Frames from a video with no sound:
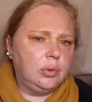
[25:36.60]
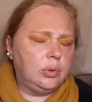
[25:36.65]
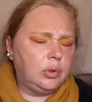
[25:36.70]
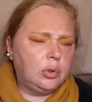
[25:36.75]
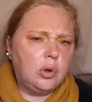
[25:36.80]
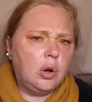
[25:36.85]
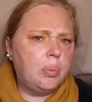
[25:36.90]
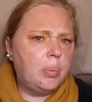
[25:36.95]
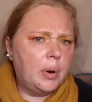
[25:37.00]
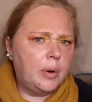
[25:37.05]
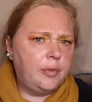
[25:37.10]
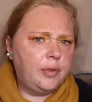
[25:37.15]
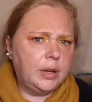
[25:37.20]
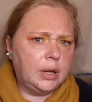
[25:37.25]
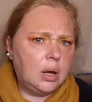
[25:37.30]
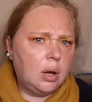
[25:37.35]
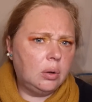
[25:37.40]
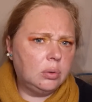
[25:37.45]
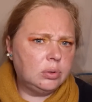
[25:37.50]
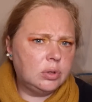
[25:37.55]
come off it
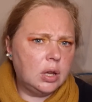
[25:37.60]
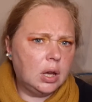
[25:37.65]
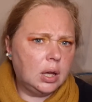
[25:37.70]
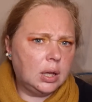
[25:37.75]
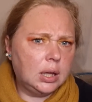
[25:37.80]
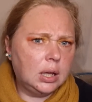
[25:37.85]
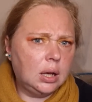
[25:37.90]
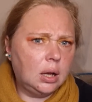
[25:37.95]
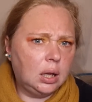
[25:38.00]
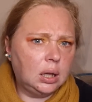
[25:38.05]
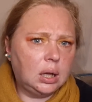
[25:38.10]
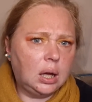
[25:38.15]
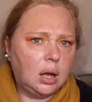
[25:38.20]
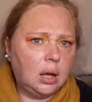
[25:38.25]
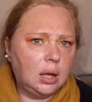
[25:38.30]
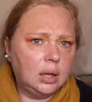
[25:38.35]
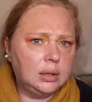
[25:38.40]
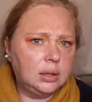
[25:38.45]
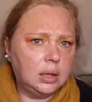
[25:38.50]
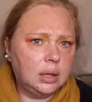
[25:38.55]
cold turkey like
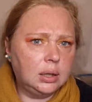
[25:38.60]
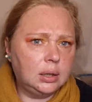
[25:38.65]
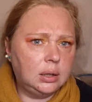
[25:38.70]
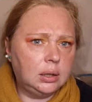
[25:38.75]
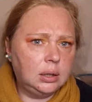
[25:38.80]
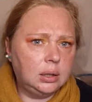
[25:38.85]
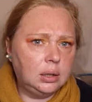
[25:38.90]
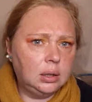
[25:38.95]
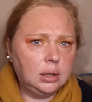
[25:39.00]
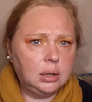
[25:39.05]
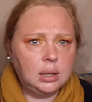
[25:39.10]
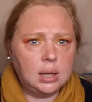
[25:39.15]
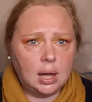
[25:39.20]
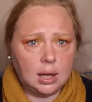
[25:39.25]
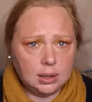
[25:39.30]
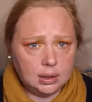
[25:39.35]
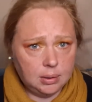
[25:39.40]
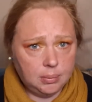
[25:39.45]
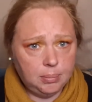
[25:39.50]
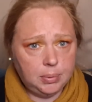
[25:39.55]
I did.
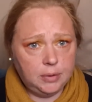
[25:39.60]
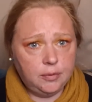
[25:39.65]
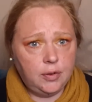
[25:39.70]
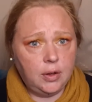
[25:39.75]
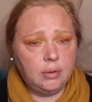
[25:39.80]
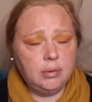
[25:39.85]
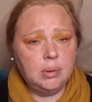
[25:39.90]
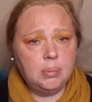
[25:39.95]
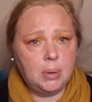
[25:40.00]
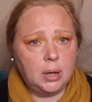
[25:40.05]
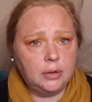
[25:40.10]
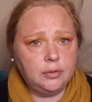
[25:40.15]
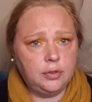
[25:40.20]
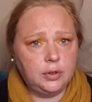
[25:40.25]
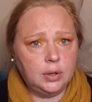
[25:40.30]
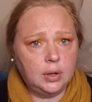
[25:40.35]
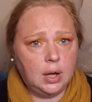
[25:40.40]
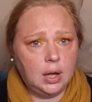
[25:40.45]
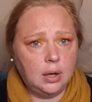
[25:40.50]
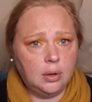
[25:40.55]
That can be very bad for
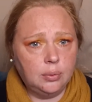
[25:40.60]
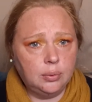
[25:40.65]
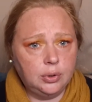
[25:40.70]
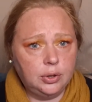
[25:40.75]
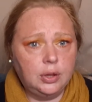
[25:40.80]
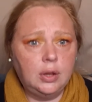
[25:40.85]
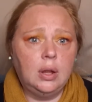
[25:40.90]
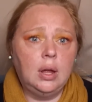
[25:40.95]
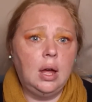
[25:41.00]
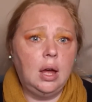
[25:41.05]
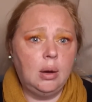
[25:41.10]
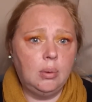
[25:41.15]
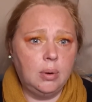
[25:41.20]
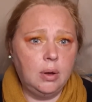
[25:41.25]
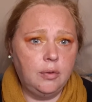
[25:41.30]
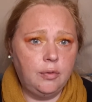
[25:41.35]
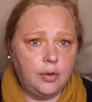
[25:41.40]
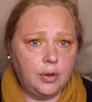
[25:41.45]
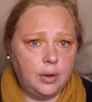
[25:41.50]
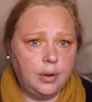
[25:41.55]
your health.
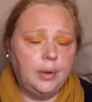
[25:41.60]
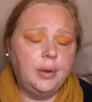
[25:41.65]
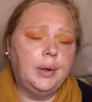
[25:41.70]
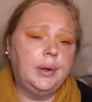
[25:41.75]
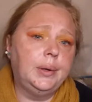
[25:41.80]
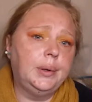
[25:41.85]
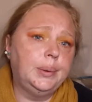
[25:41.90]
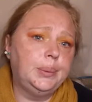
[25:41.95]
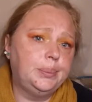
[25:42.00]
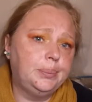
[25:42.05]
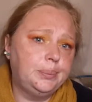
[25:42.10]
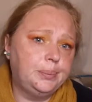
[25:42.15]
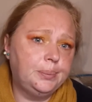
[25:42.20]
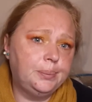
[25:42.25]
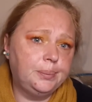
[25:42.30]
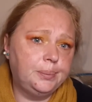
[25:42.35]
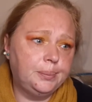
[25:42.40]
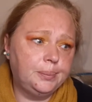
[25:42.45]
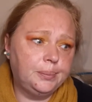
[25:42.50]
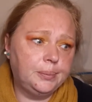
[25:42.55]
However,
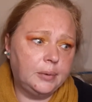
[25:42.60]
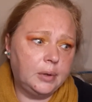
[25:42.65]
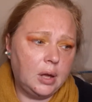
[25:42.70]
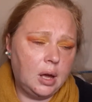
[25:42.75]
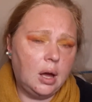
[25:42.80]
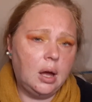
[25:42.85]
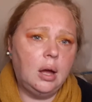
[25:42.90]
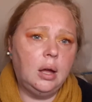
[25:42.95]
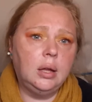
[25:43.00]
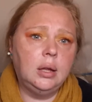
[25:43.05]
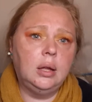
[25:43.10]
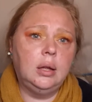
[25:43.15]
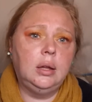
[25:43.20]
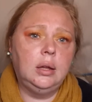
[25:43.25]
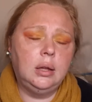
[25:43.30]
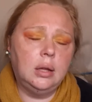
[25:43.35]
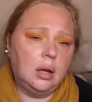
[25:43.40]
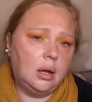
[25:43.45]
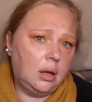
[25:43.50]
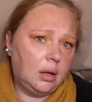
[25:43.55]
I
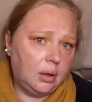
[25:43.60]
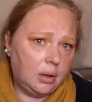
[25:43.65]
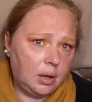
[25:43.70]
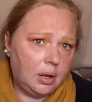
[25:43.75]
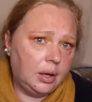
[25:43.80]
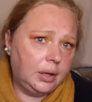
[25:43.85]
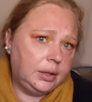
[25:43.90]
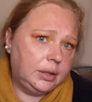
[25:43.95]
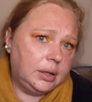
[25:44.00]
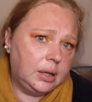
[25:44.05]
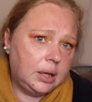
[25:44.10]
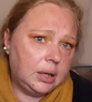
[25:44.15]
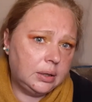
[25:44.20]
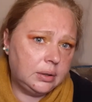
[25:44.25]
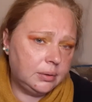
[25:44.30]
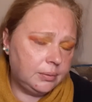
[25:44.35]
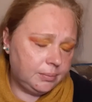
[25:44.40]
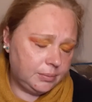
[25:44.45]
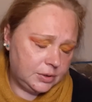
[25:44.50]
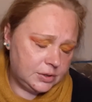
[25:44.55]
did,
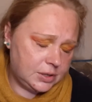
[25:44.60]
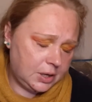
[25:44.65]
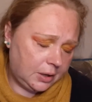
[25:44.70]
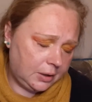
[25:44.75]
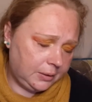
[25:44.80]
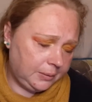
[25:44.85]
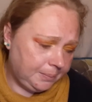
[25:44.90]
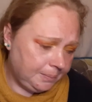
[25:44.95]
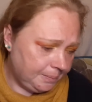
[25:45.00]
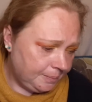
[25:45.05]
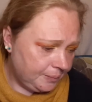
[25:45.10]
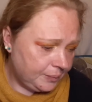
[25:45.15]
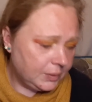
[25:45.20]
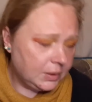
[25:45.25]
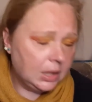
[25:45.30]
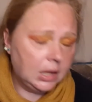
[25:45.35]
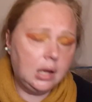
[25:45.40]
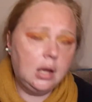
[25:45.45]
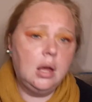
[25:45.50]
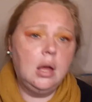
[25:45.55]
so.
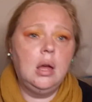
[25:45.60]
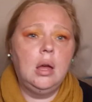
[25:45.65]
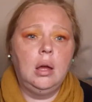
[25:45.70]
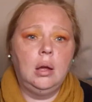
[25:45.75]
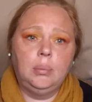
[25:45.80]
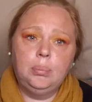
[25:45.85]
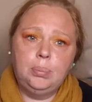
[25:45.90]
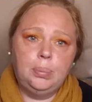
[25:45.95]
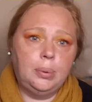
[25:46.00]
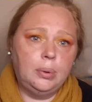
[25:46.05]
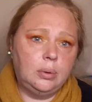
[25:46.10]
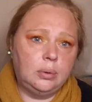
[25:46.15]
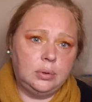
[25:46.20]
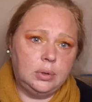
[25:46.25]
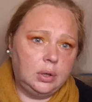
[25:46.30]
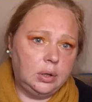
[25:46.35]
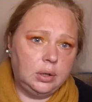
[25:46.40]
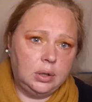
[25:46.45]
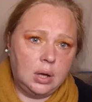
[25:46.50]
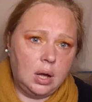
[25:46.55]
But
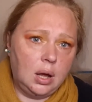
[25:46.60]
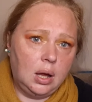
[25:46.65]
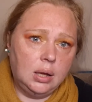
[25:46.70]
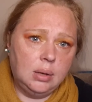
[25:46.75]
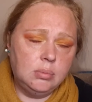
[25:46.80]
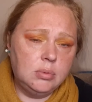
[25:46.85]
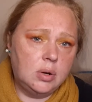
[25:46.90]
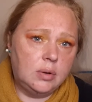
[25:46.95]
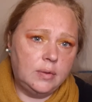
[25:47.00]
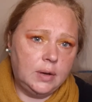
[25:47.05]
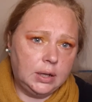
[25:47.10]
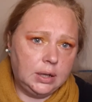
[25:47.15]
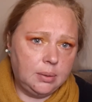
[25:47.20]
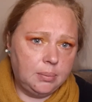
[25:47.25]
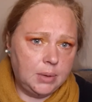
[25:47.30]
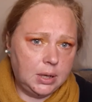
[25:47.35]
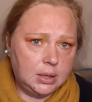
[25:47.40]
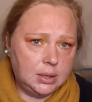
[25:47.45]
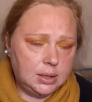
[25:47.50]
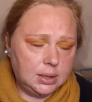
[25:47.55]
I am not
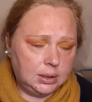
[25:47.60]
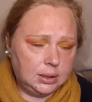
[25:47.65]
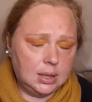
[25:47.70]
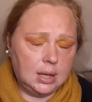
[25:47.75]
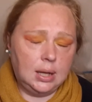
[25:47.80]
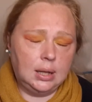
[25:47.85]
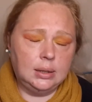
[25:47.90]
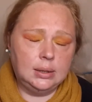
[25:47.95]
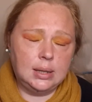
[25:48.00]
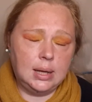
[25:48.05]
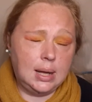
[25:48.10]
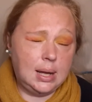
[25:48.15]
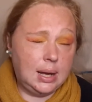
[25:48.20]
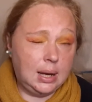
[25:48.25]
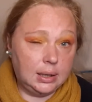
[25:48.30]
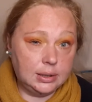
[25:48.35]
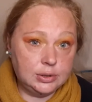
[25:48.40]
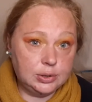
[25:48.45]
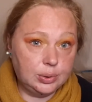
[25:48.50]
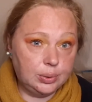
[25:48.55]
recommending that
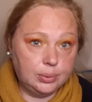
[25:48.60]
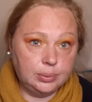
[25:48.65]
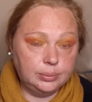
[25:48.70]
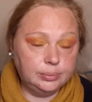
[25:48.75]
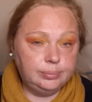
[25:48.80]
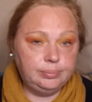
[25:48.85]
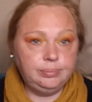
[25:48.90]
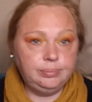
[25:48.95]
at all.